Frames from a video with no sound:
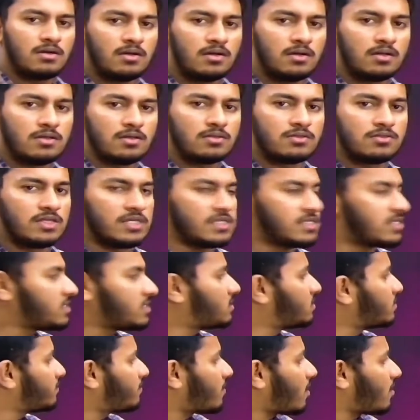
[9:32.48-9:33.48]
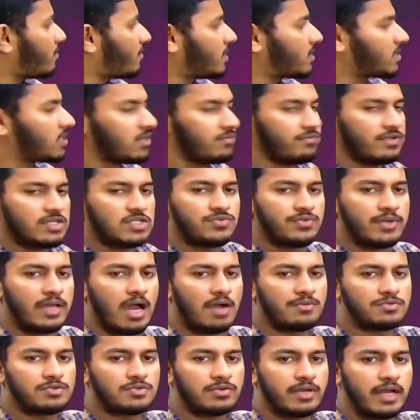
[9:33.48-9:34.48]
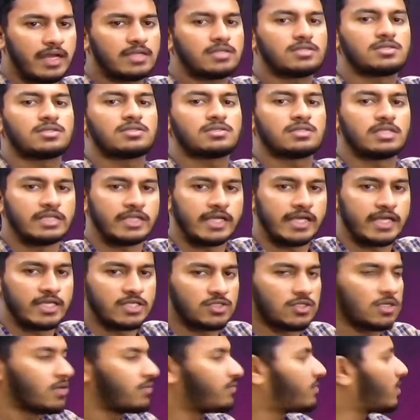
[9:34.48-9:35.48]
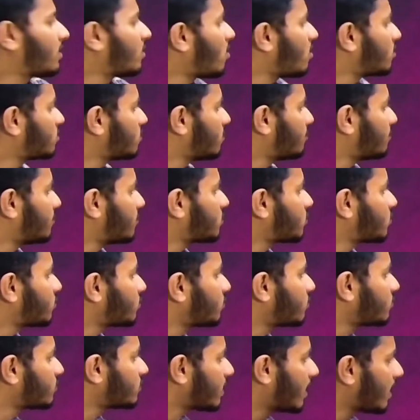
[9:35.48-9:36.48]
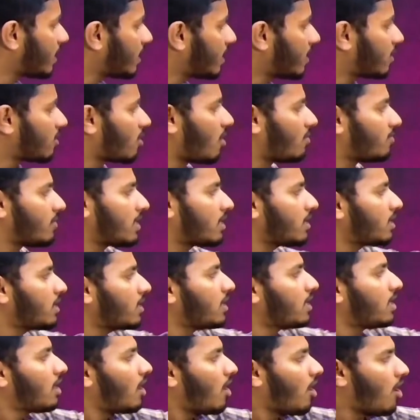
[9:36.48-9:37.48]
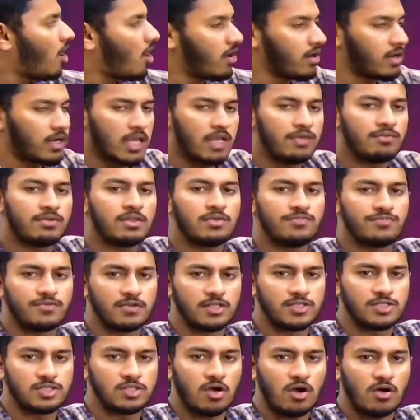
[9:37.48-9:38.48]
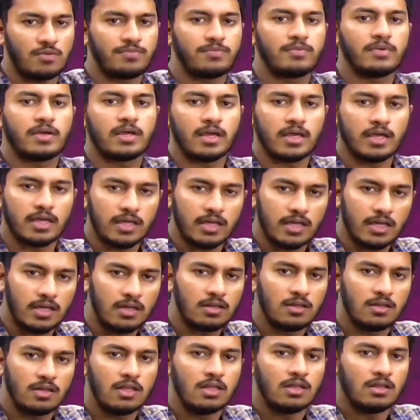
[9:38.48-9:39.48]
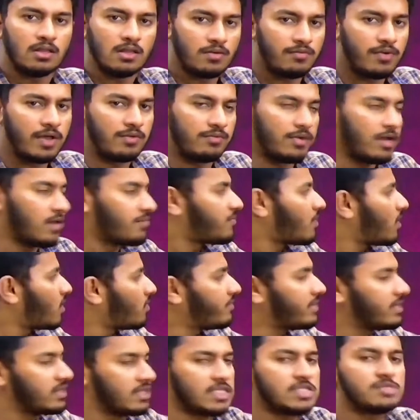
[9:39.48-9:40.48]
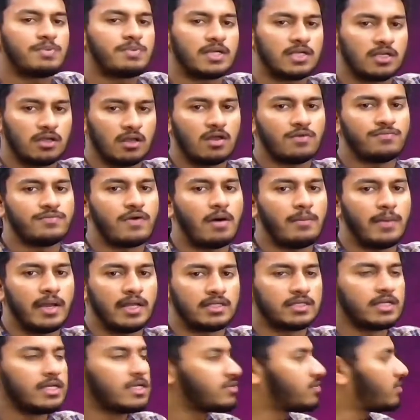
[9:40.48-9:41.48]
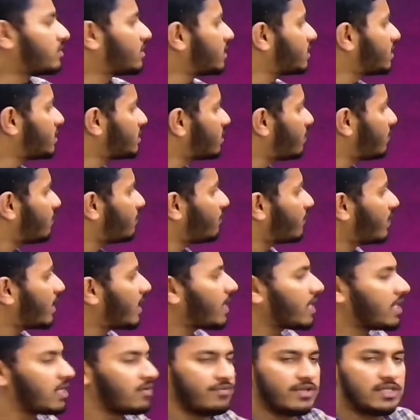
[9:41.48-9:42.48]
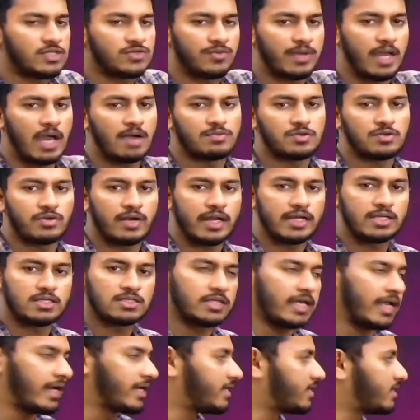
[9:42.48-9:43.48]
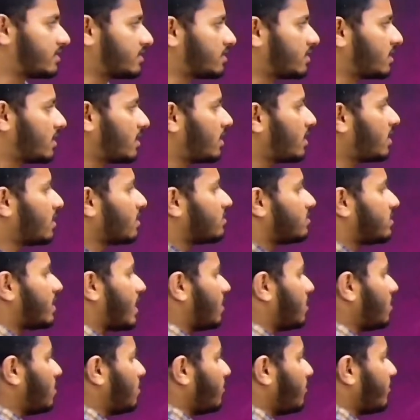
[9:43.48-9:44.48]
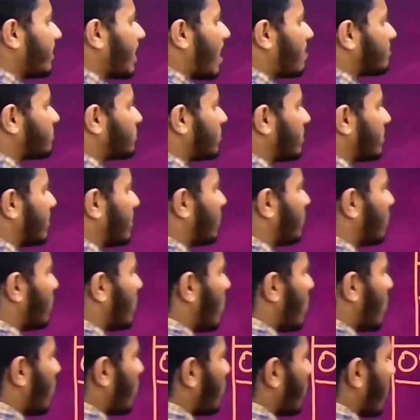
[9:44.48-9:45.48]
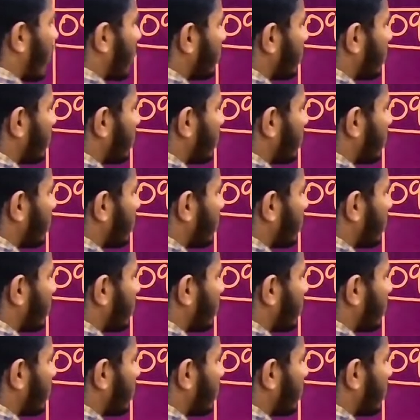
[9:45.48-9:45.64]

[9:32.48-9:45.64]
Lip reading: this is the format in which we have to write the date. We are not supposed to use any comma or even the full stop when we are following this particular format. So this is the way in which we have to write the address. Then we have to leave one more